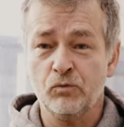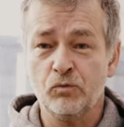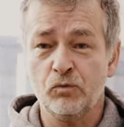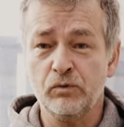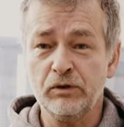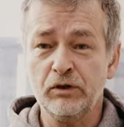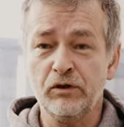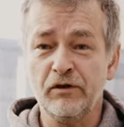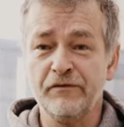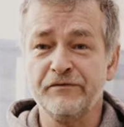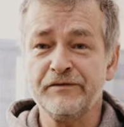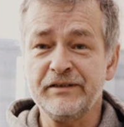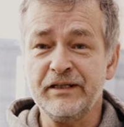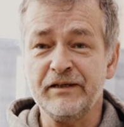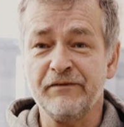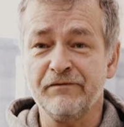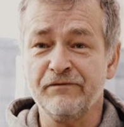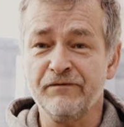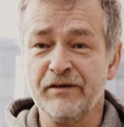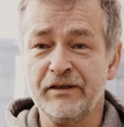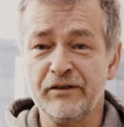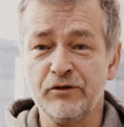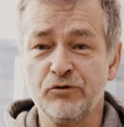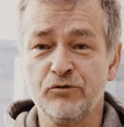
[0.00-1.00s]
We love
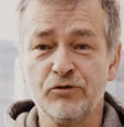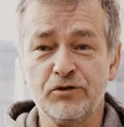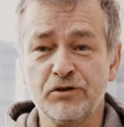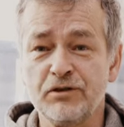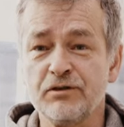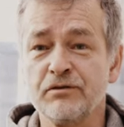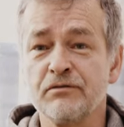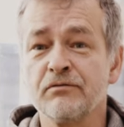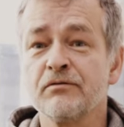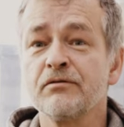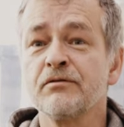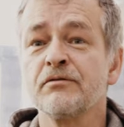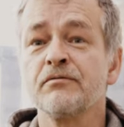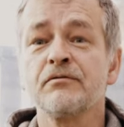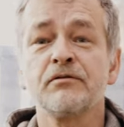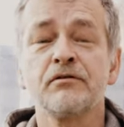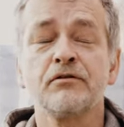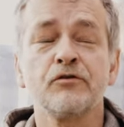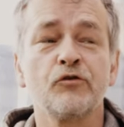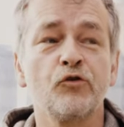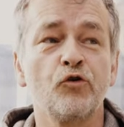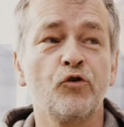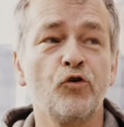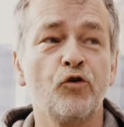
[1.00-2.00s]
taking videos
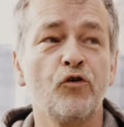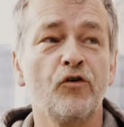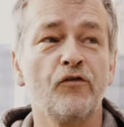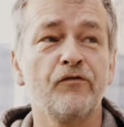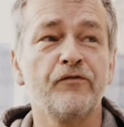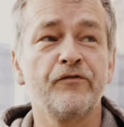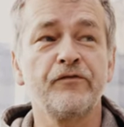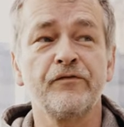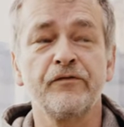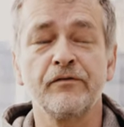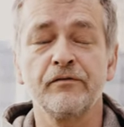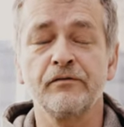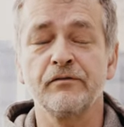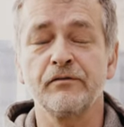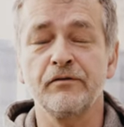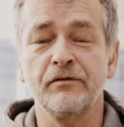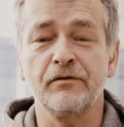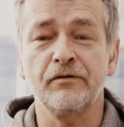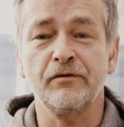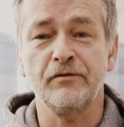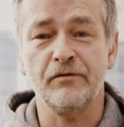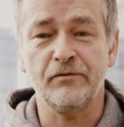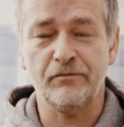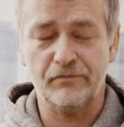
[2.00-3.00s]
of
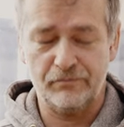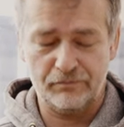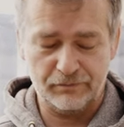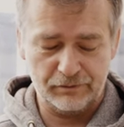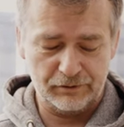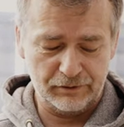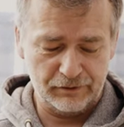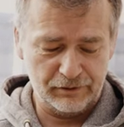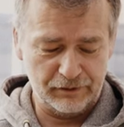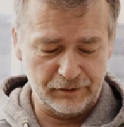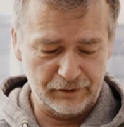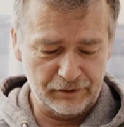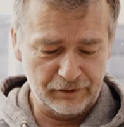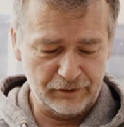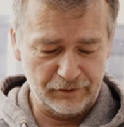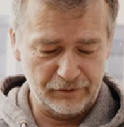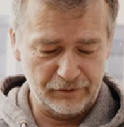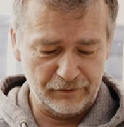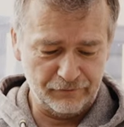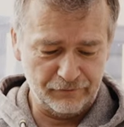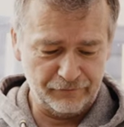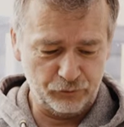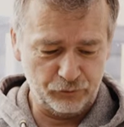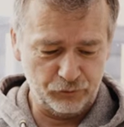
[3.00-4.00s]
uh,
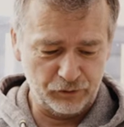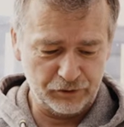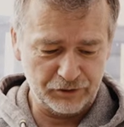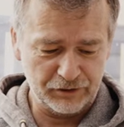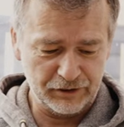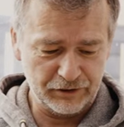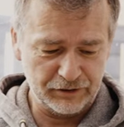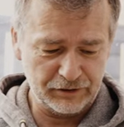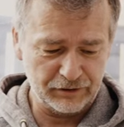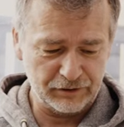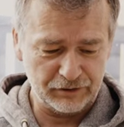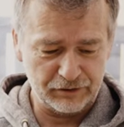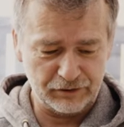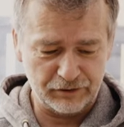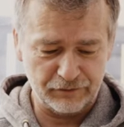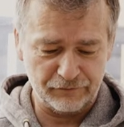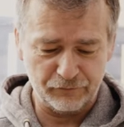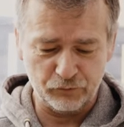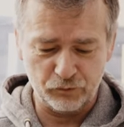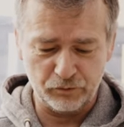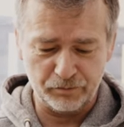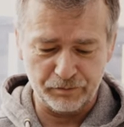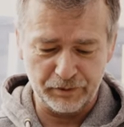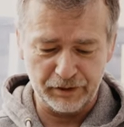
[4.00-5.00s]
the four sisters, the
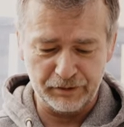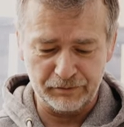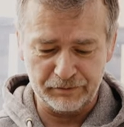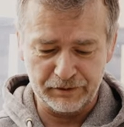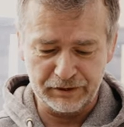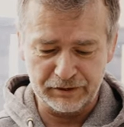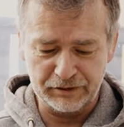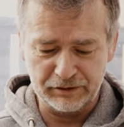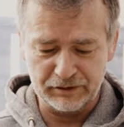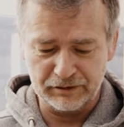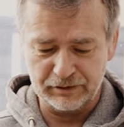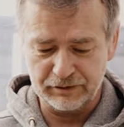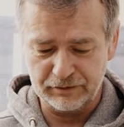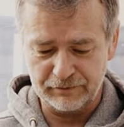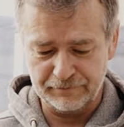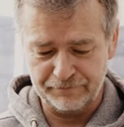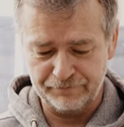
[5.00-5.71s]
four babies.